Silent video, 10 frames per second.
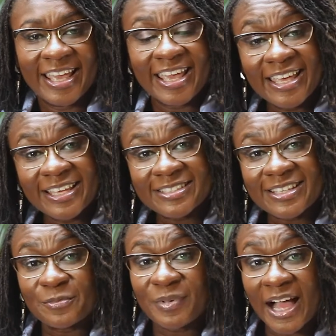is
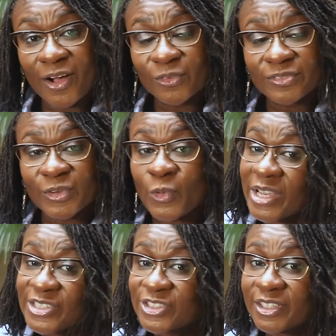about the
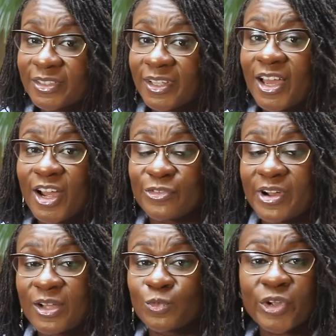question
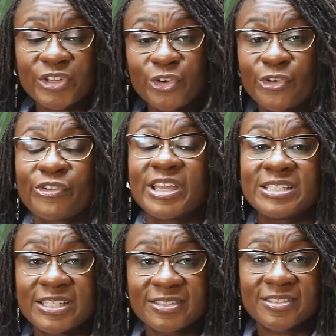around what are your
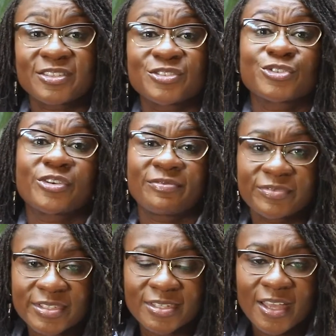greatest
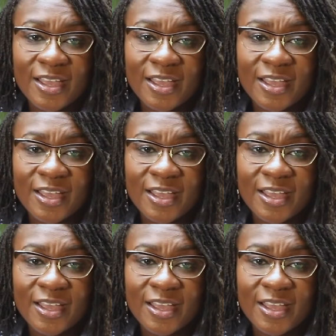strengths?